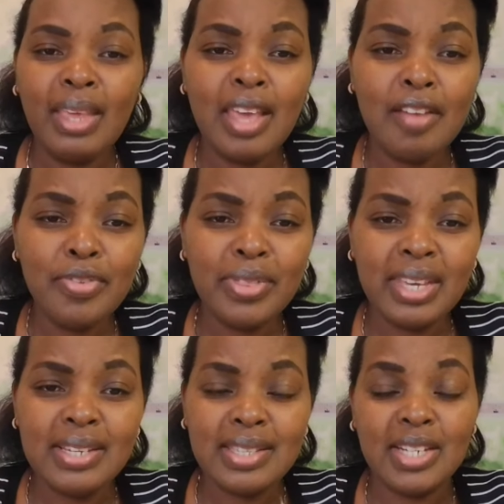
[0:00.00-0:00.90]
there are a few
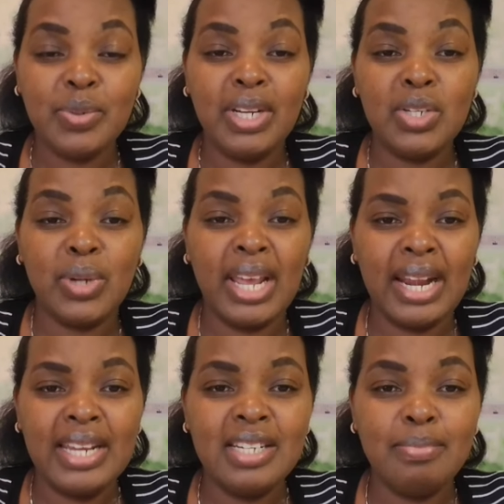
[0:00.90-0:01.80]
things that we need to
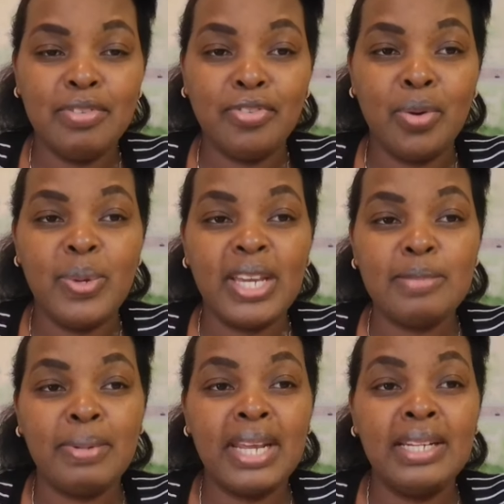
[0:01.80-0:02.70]
highlight before we
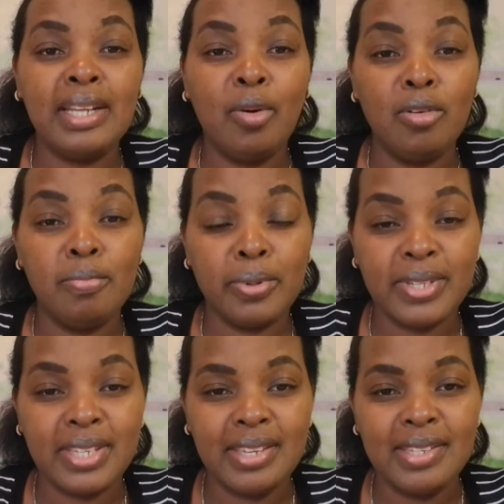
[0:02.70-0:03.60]
explain the whole
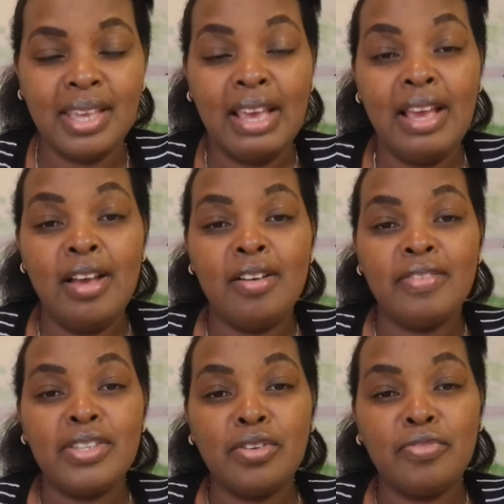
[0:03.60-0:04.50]
process.
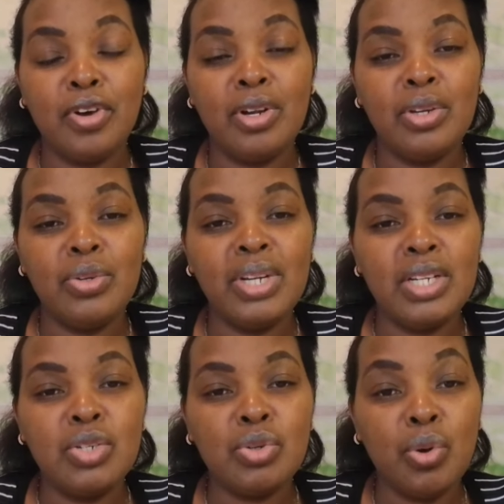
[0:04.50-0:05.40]
First of all, you
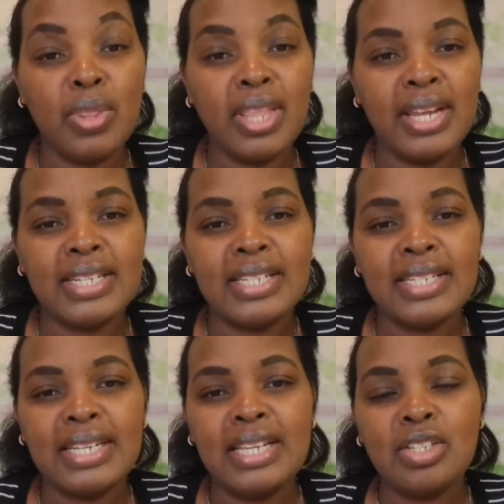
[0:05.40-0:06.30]
need to know that
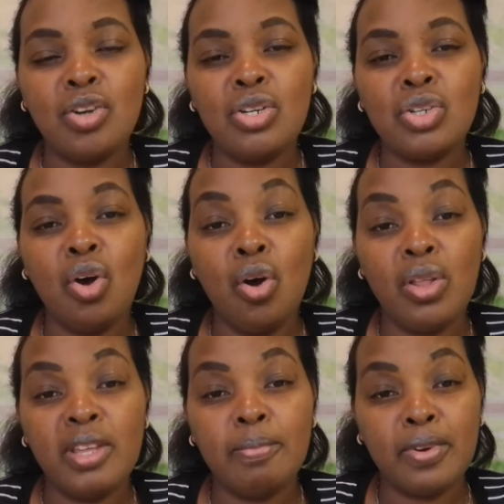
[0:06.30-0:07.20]
it's not
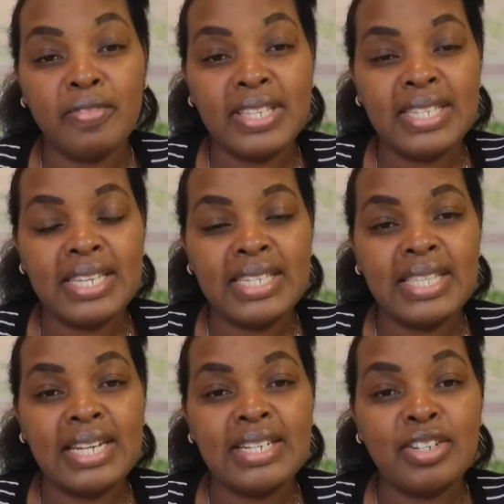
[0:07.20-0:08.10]
all the provinces
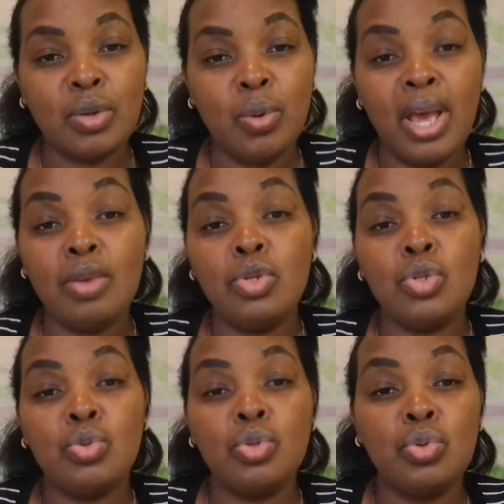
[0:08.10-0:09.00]
that require you
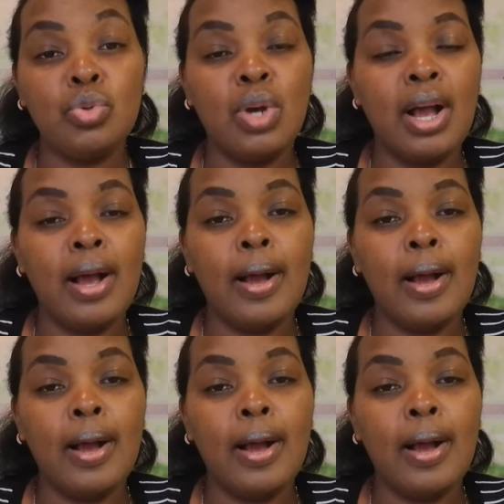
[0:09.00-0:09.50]
to do